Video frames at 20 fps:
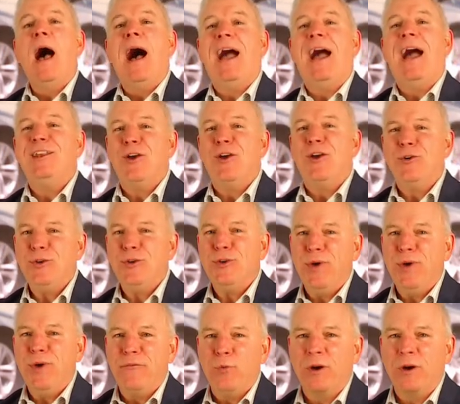I know you
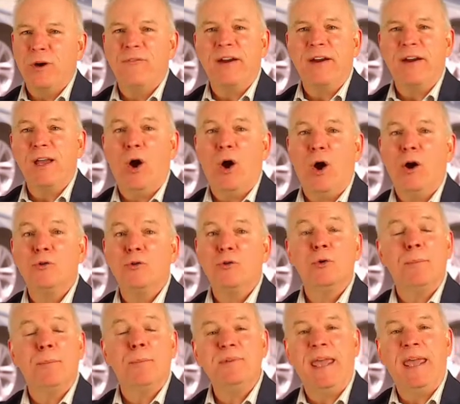have worked very hard
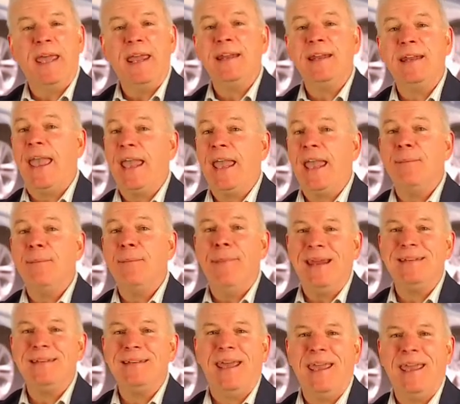to obtain and
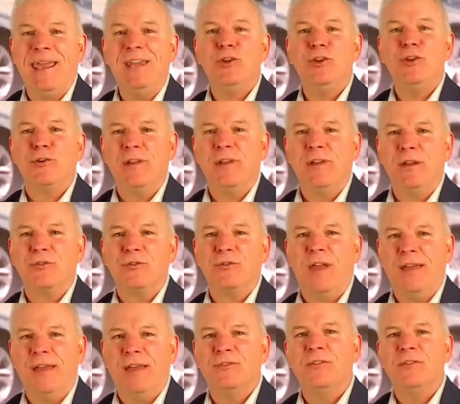maintain your dealer's
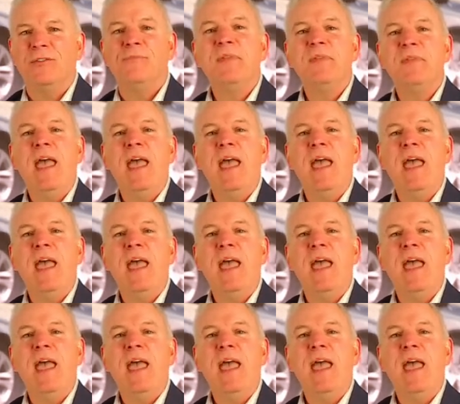license,